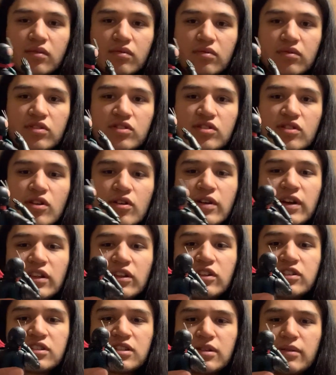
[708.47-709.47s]
So it
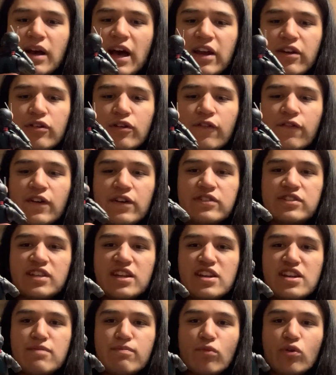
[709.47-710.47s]
looks, I don't know if I would
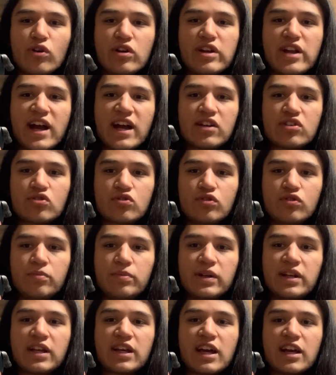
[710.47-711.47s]
say more natural,
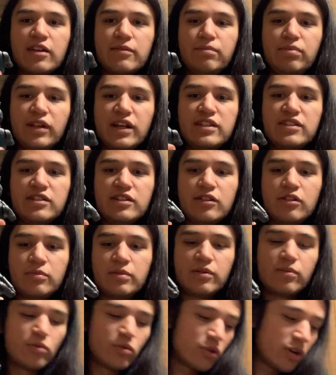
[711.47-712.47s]
but it kind of blends in a little
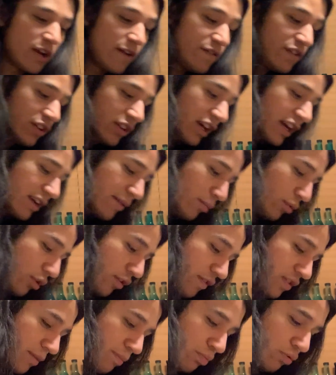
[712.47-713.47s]
bit more. If you like more
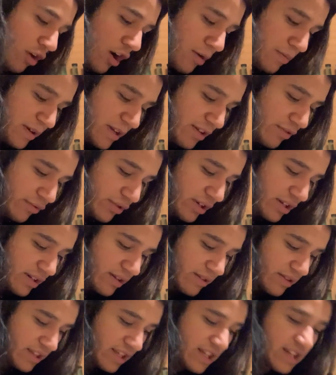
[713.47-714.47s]
of the prominent
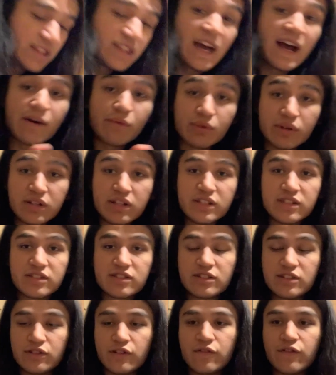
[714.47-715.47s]
one, then that one is
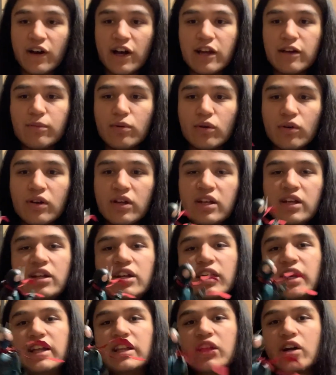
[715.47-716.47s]
still viable.
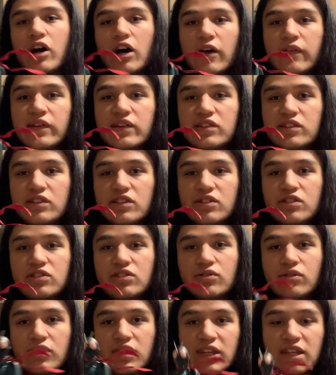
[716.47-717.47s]
And then obviously you
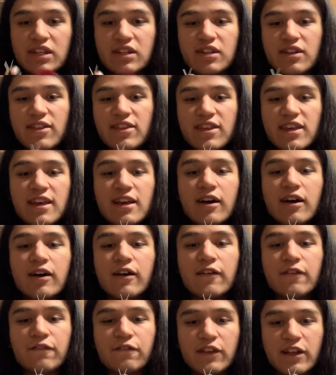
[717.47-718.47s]
still get
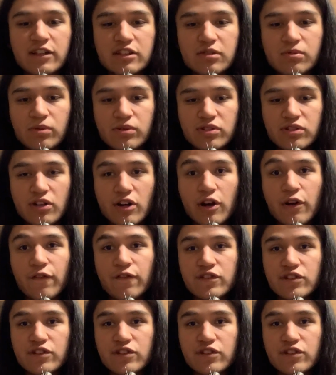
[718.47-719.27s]
the flexible scarf.